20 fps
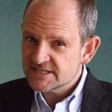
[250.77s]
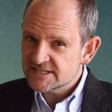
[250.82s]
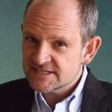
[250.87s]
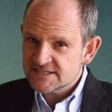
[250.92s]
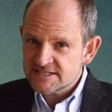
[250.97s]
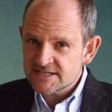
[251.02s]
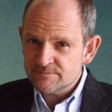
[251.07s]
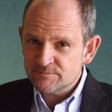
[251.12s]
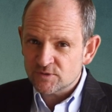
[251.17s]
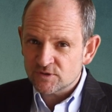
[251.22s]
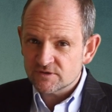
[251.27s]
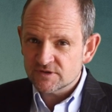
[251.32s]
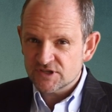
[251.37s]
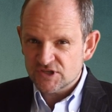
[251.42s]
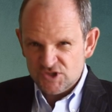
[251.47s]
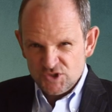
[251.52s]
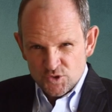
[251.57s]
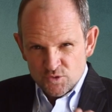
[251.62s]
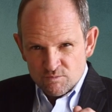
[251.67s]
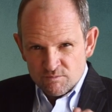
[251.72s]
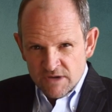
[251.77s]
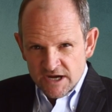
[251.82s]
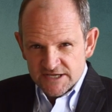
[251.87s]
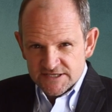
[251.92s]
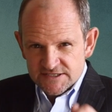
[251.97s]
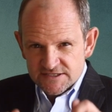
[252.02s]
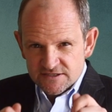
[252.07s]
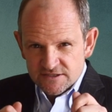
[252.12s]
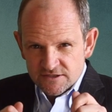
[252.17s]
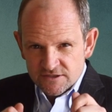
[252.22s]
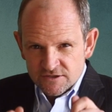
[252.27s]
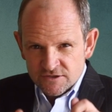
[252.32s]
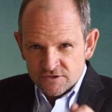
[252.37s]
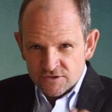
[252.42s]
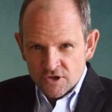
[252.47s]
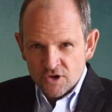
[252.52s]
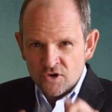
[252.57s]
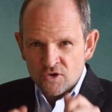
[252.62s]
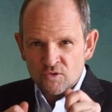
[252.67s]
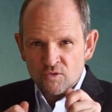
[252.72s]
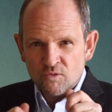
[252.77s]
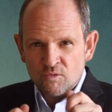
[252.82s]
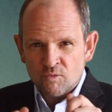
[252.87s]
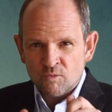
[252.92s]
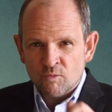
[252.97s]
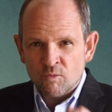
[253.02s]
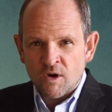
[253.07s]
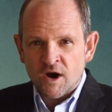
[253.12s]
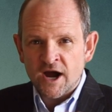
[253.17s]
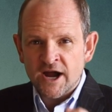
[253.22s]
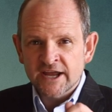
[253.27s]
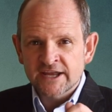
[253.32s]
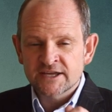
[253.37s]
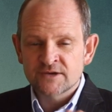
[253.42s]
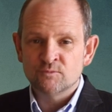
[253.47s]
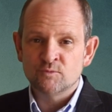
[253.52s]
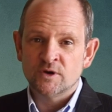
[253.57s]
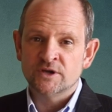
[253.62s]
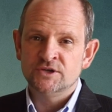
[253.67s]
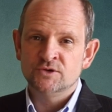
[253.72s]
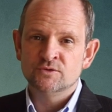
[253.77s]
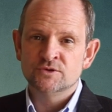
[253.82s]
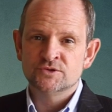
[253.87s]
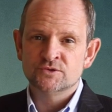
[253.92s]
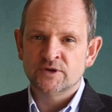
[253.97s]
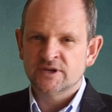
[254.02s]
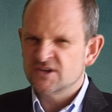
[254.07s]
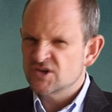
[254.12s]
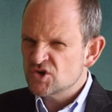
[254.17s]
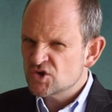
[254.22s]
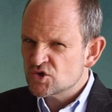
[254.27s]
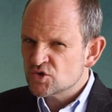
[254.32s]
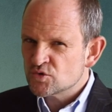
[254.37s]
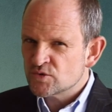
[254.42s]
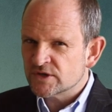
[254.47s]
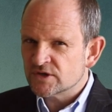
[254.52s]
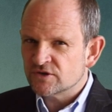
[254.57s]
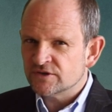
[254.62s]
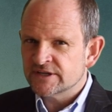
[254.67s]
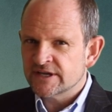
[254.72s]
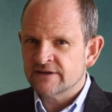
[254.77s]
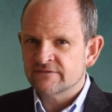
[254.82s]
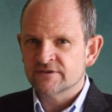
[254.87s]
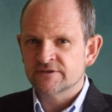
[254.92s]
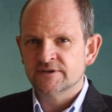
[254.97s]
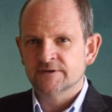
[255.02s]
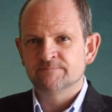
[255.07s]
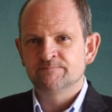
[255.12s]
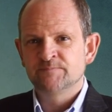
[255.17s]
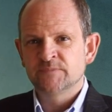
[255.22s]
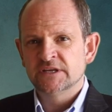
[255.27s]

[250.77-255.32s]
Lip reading: Simple. You must know why and what you're doing. Critical to everything.